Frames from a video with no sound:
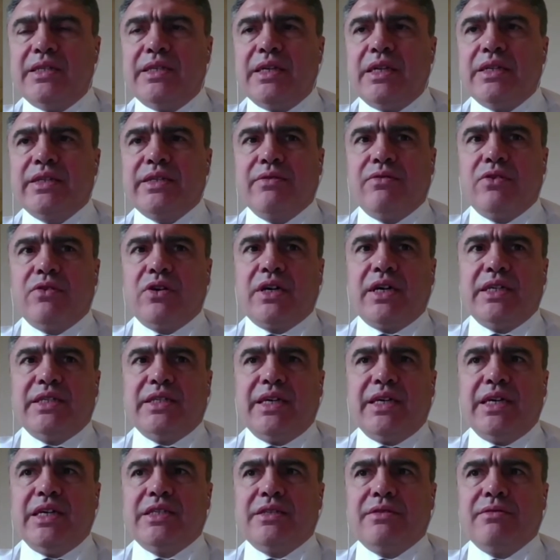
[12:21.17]
sector that
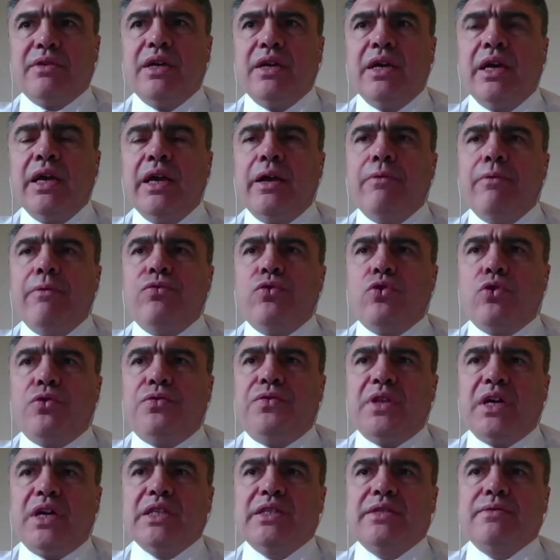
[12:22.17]
is
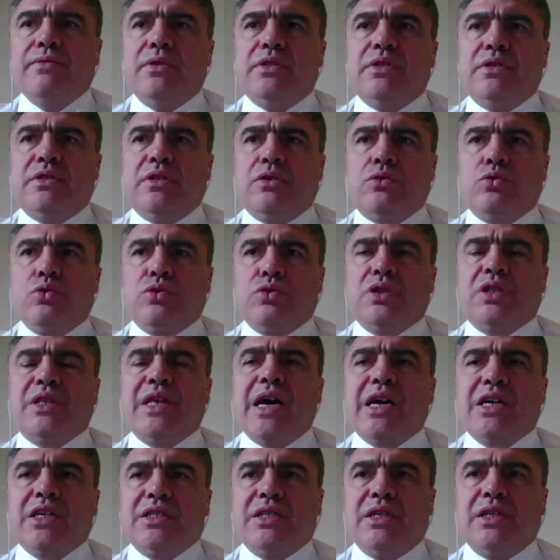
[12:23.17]
transforming the
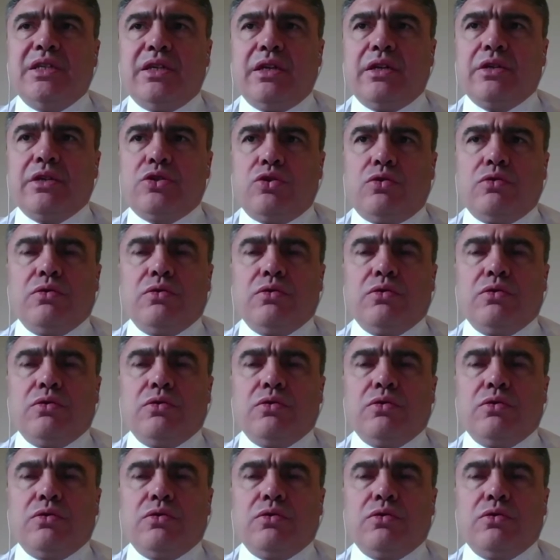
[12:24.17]
agriculture.